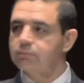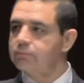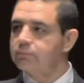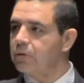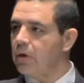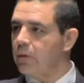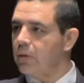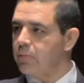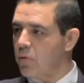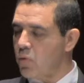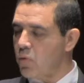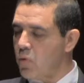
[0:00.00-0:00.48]

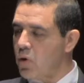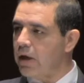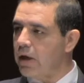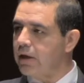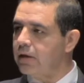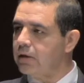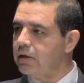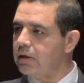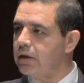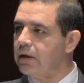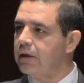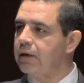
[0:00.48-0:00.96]
Number
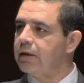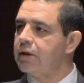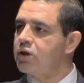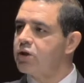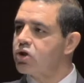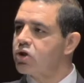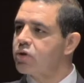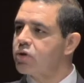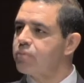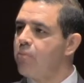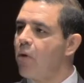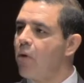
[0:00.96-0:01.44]
one,
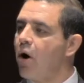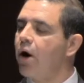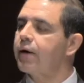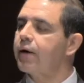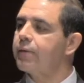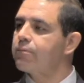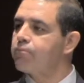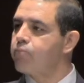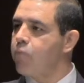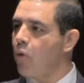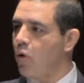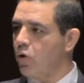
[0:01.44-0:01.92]

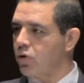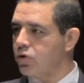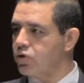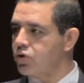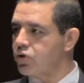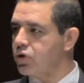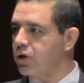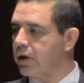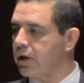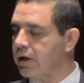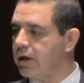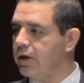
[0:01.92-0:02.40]
smart border
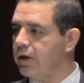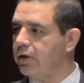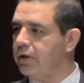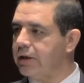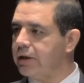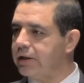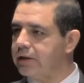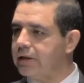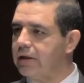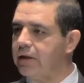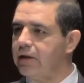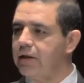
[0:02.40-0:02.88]

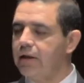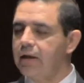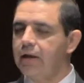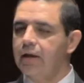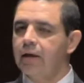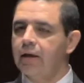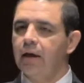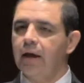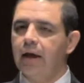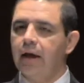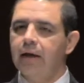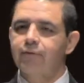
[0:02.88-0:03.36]
security.
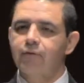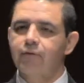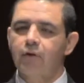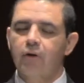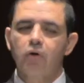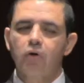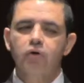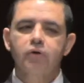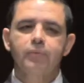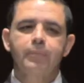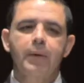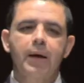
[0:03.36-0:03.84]
And for
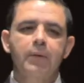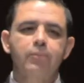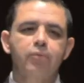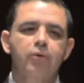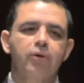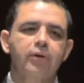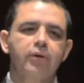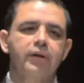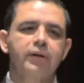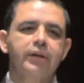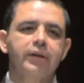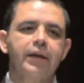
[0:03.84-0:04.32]
those
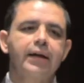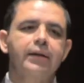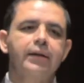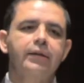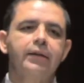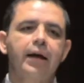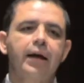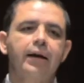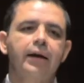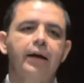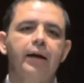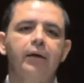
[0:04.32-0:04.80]
people who think
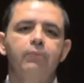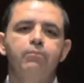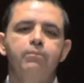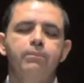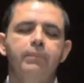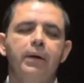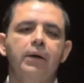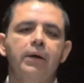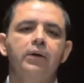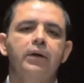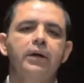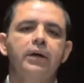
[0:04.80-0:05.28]

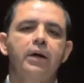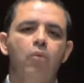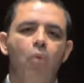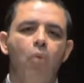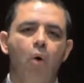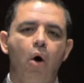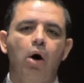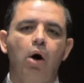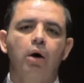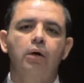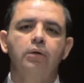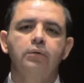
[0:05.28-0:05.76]
that building a
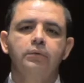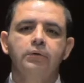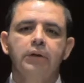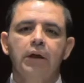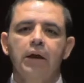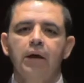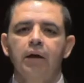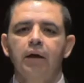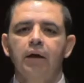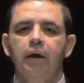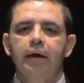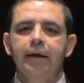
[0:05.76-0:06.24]

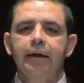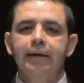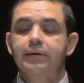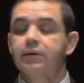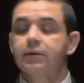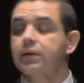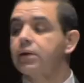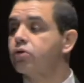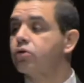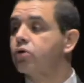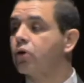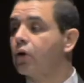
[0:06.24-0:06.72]
wall
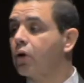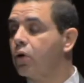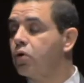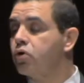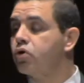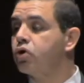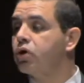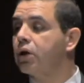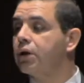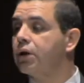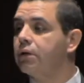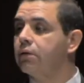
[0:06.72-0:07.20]
is the
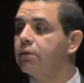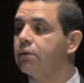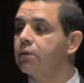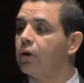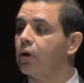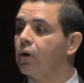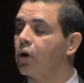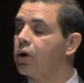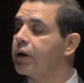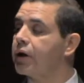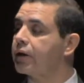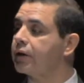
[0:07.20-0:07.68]
solution,
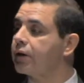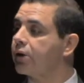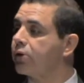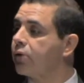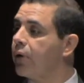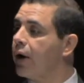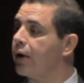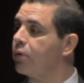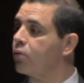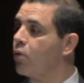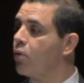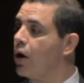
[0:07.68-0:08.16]
look at the
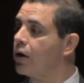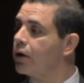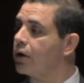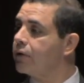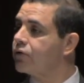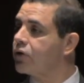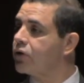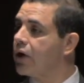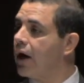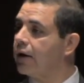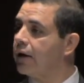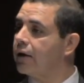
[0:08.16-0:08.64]
Great Wall
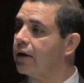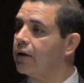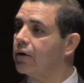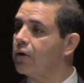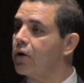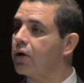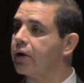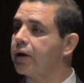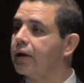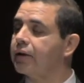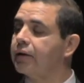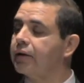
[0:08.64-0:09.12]
of China,
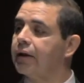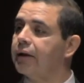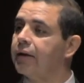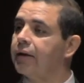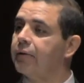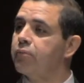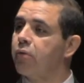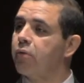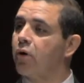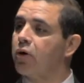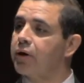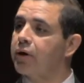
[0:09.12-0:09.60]
look at
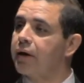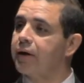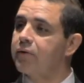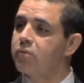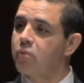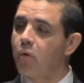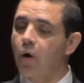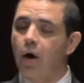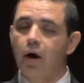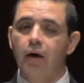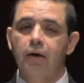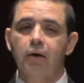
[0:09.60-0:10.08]
the
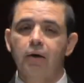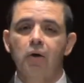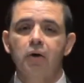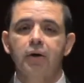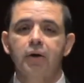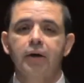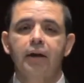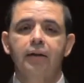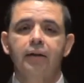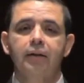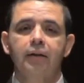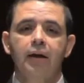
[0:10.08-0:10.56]
Berlin Wall,
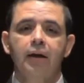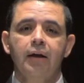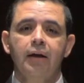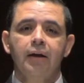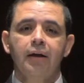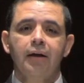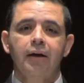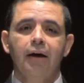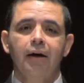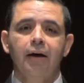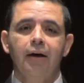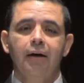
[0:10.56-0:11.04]
look at
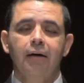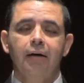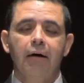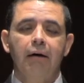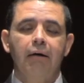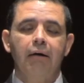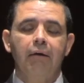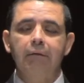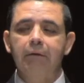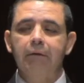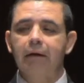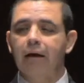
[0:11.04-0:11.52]

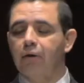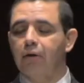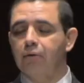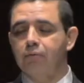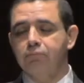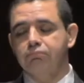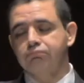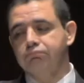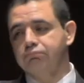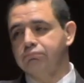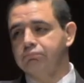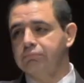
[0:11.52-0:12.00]

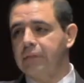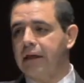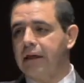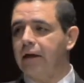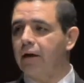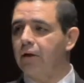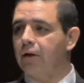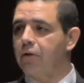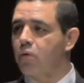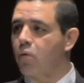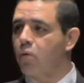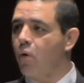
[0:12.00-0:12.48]

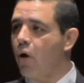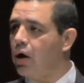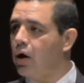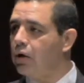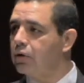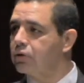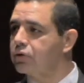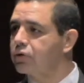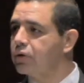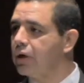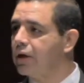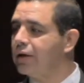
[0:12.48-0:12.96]
other
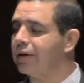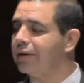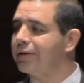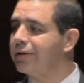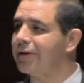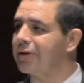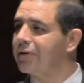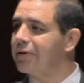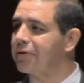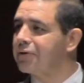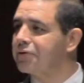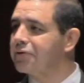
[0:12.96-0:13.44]
walls,
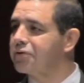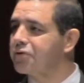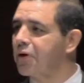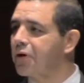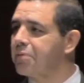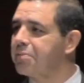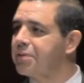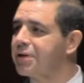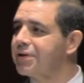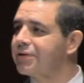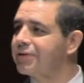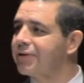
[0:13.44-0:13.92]
the
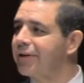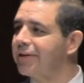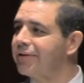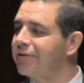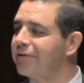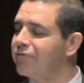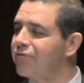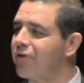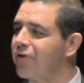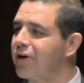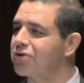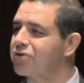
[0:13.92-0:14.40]
Germans and
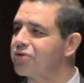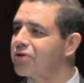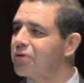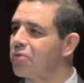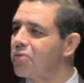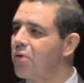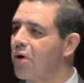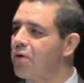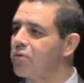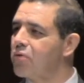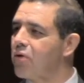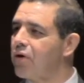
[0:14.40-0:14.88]
the French in
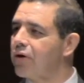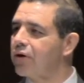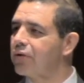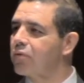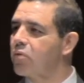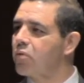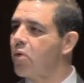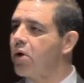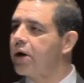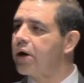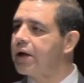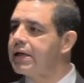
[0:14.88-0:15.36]
World
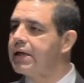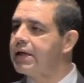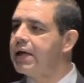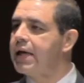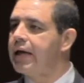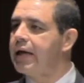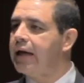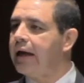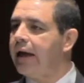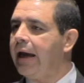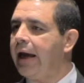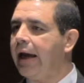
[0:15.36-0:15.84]
War I.
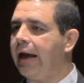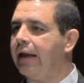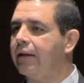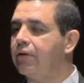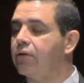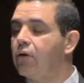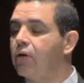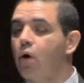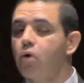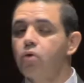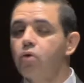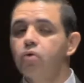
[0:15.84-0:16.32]

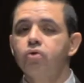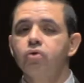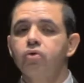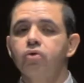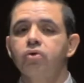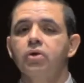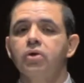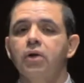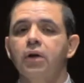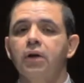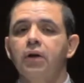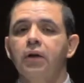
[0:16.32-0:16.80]
And
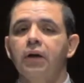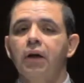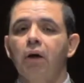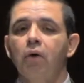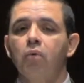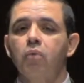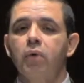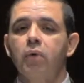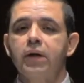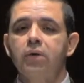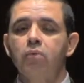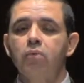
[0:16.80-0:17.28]
those,
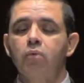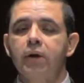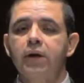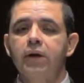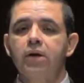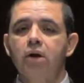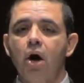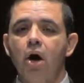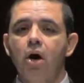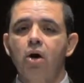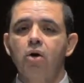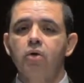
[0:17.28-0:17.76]
we
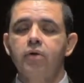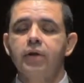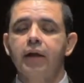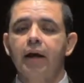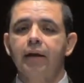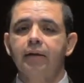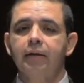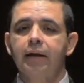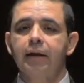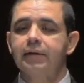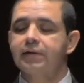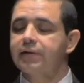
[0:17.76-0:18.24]
know
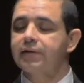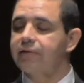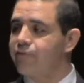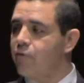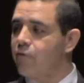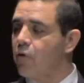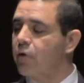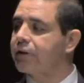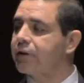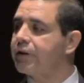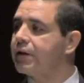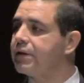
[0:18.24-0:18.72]
that it's a
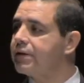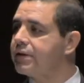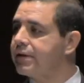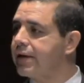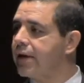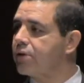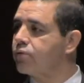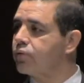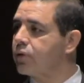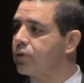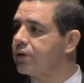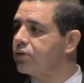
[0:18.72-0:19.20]
14th
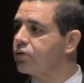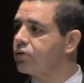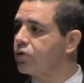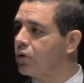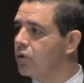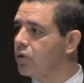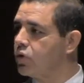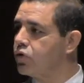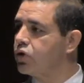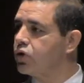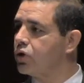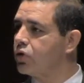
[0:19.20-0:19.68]
century
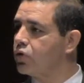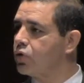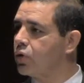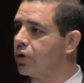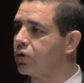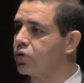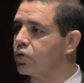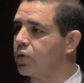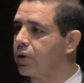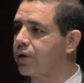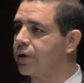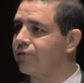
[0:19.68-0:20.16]
solution to
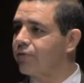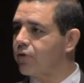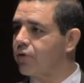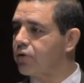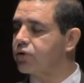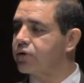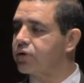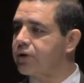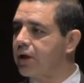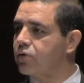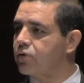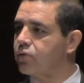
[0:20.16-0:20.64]
a
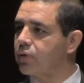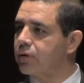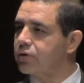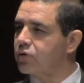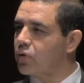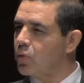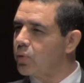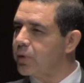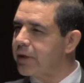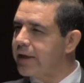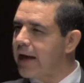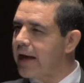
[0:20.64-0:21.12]
21st century.
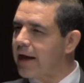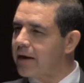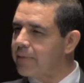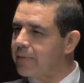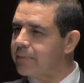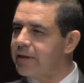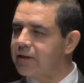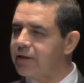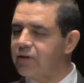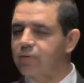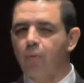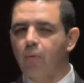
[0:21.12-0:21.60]
So we got to
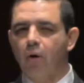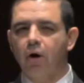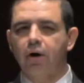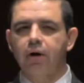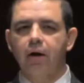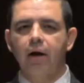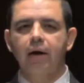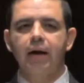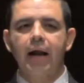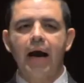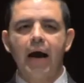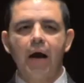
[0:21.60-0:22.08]
be
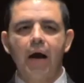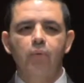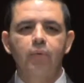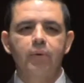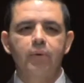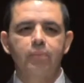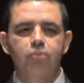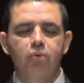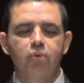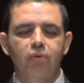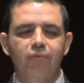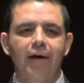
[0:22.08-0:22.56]
smart on how
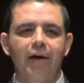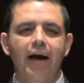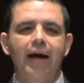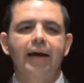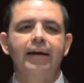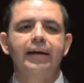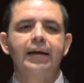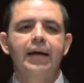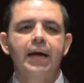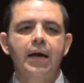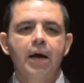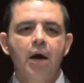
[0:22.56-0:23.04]
we
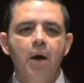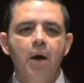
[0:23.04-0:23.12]
provide